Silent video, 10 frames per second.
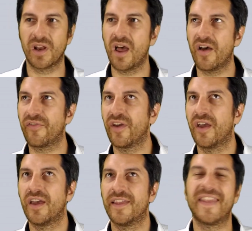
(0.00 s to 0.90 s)
love
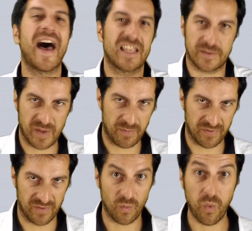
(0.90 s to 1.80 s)
nice
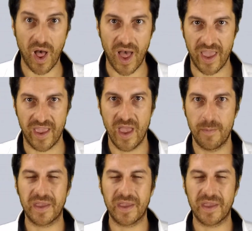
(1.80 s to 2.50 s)
people. Why?